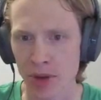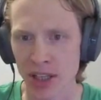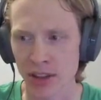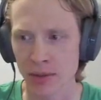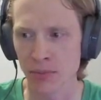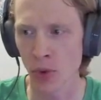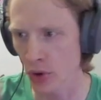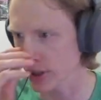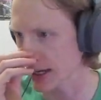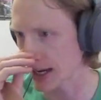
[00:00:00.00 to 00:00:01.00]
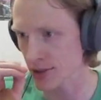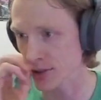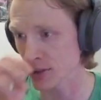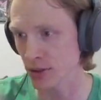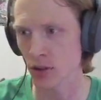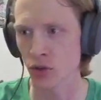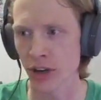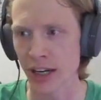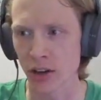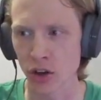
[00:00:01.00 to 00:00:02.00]
in the Mhoire Castle
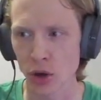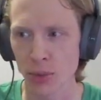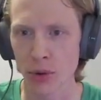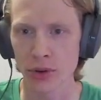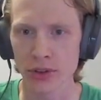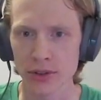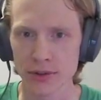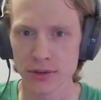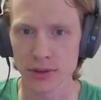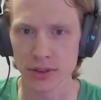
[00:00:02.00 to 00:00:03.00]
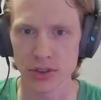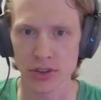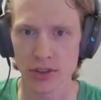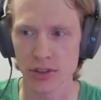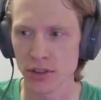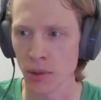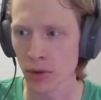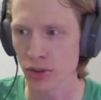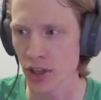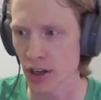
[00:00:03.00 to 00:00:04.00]
Great Hall portal. Let's just
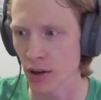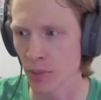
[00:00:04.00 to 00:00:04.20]
double check our